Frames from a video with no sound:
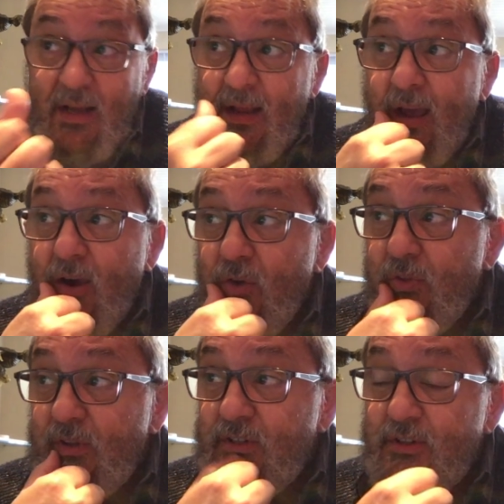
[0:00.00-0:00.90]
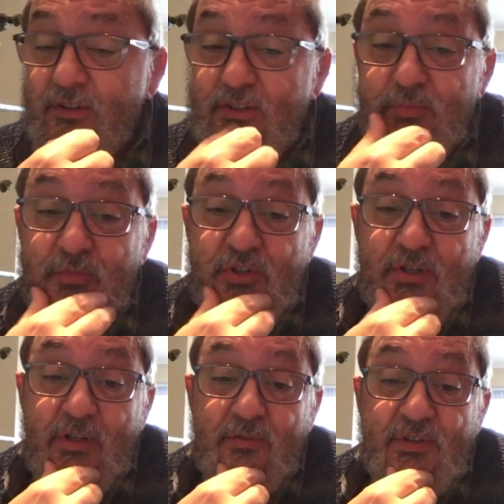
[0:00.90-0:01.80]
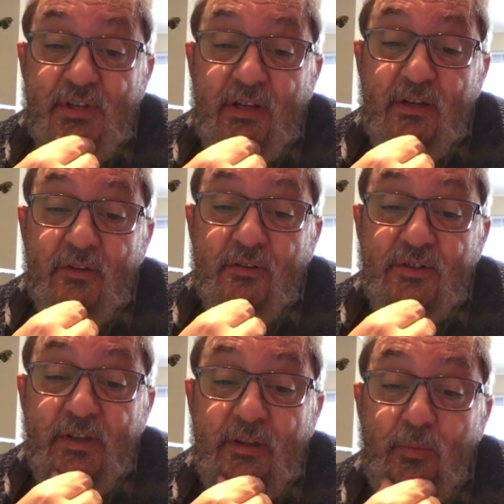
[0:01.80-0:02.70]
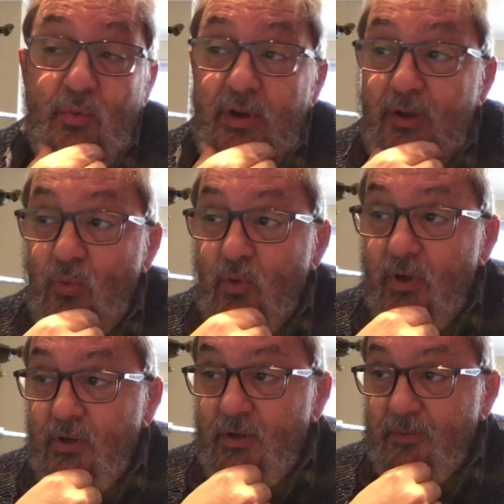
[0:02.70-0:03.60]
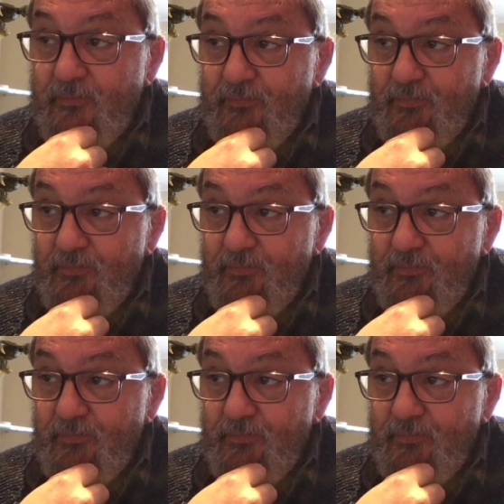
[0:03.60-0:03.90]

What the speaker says: and how the transmission of signals in the brain work.